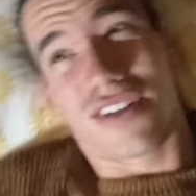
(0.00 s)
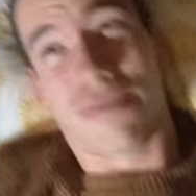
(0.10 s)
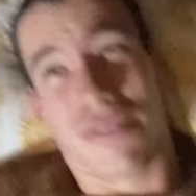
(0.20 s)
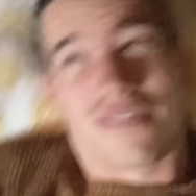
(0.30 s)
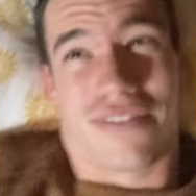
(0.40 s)
I've
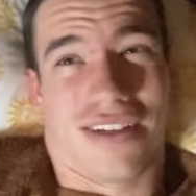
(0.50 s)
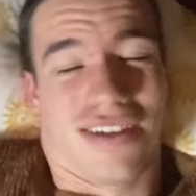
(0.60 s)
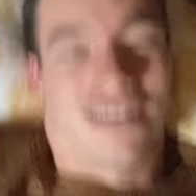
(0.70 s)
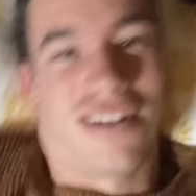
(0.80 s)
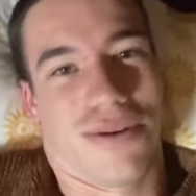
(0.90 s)
been
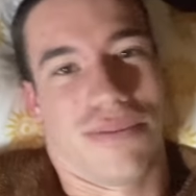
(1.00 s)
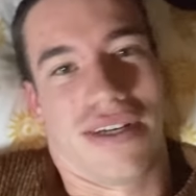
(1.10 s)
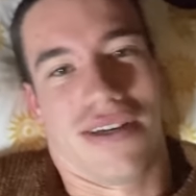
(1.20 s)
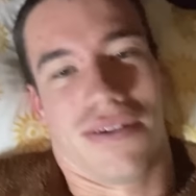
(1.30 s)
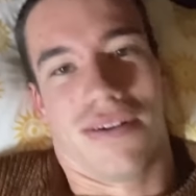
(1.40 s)
feeling a little
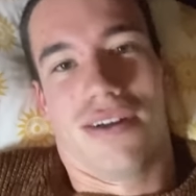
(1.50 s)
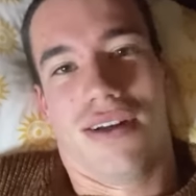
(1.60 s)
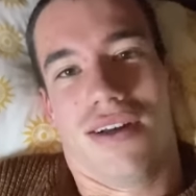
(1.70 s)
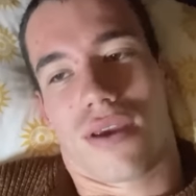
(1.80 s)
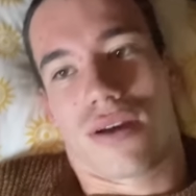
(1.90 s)
bit ill.
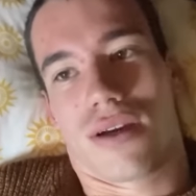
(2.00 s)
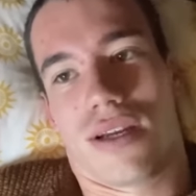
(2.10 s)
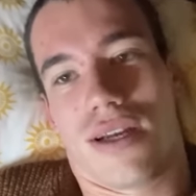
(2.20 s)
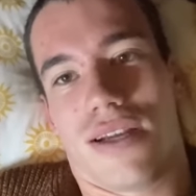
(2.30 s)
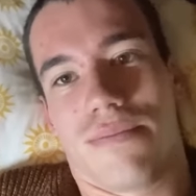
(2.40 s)

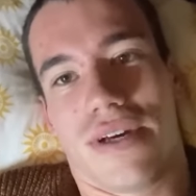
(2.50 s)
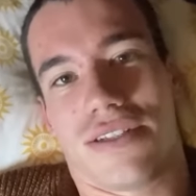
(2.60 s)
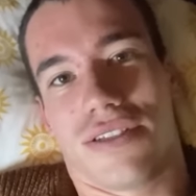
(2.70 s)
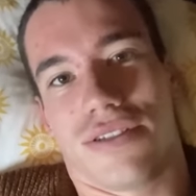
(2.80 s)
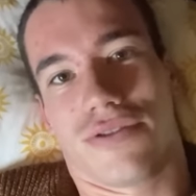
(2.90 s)
And I had a
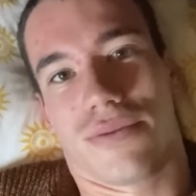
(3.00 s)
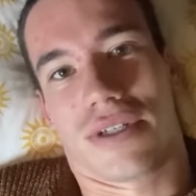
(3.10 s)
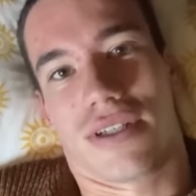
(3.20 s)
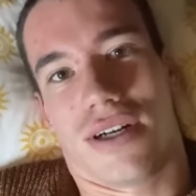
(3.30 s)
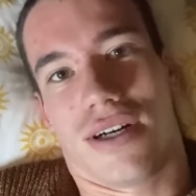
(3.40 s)
message from a
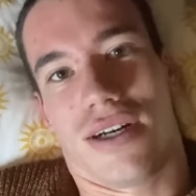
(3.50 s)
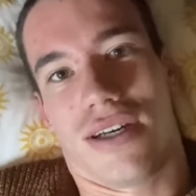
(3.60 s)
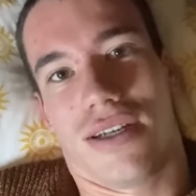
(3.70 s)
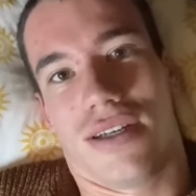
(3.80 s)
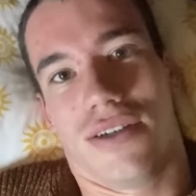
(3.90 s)

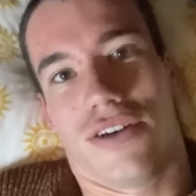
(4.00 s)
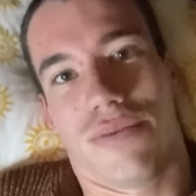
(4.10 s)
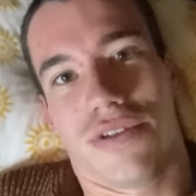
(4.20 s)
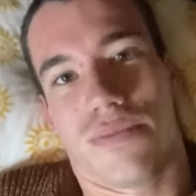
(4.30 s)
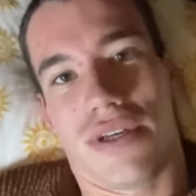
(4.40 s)
guy who I've
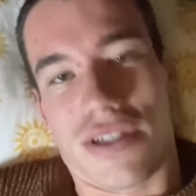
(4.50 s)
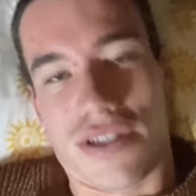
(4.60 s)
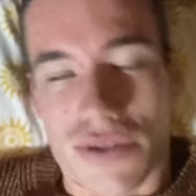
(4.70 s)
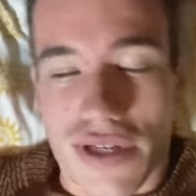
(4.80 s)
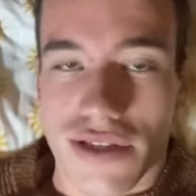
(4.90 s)
been speaking
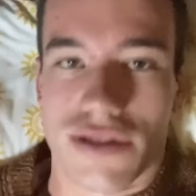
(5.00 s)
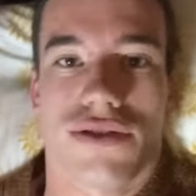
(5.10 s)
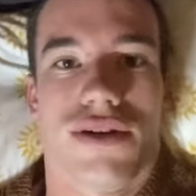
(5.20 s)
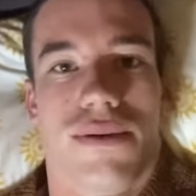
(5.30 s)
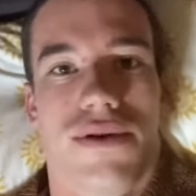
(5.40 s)
to on
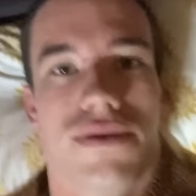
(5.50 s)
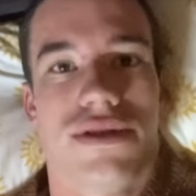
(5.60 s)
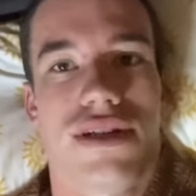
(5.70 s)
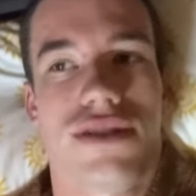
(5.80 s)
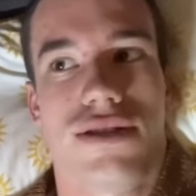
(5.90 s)
Instagram, who is
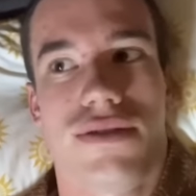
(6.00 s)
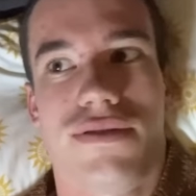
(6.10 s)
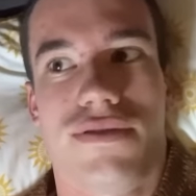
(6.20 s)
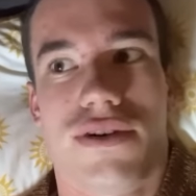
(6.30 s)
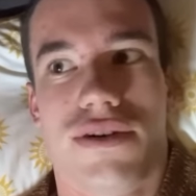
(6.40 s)
actually a
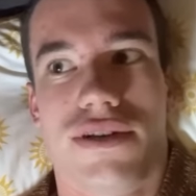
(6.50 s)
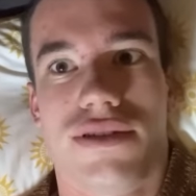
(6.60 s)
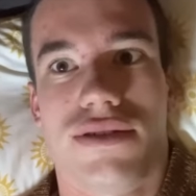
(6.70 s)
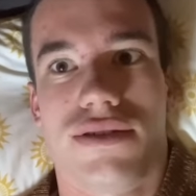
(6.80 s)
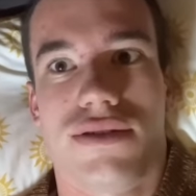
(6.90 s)

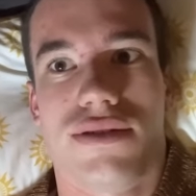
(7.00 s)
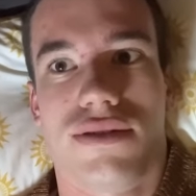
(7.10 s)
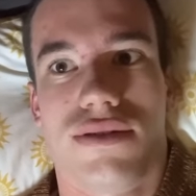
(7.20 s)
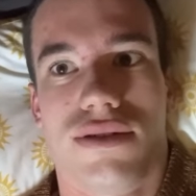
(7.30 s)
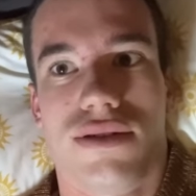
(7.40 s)
forest
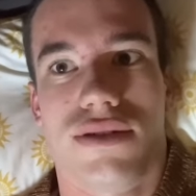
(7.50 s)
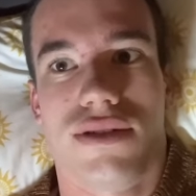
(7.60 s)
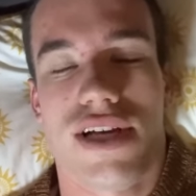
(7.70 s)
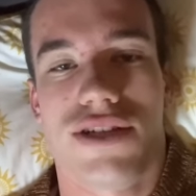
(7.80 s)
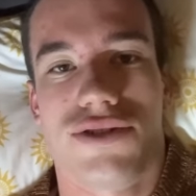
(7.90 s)

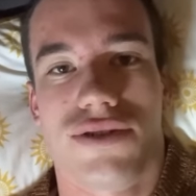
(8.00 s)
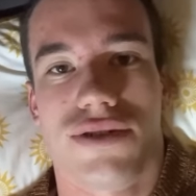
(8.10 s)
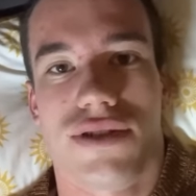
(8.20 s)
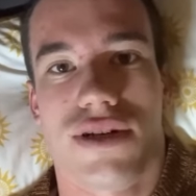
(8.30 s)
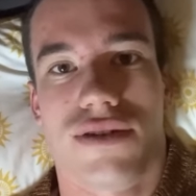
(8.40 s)
nature
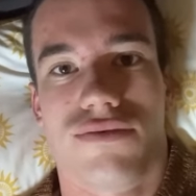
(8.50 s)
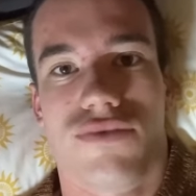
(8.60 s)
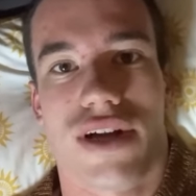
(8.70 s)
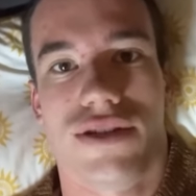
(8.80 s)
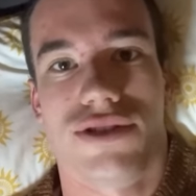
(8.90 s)
reserve
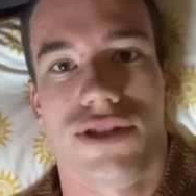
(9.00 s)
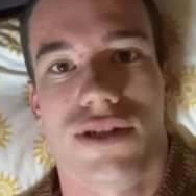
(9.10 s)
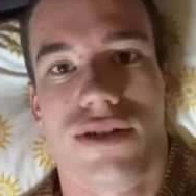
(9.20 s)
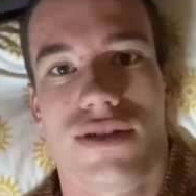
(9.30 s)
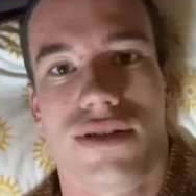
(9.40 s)

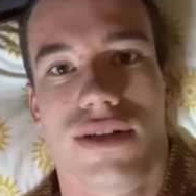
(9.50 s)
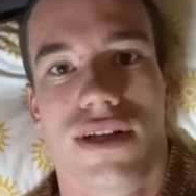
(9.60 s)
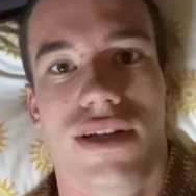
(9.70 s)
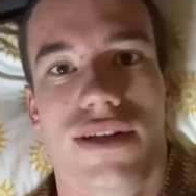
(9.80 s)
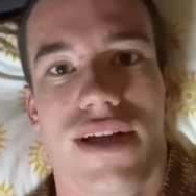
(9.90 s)
ranger
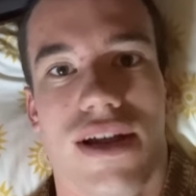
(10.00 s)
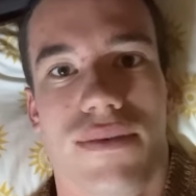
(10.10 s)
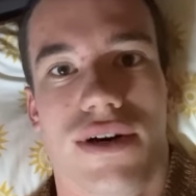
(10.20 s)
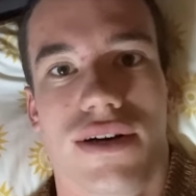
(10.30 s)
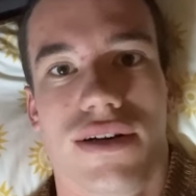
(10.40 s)
in
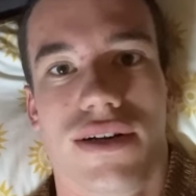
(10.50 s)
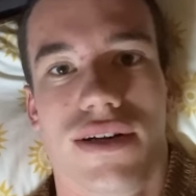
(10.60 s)
Denmark.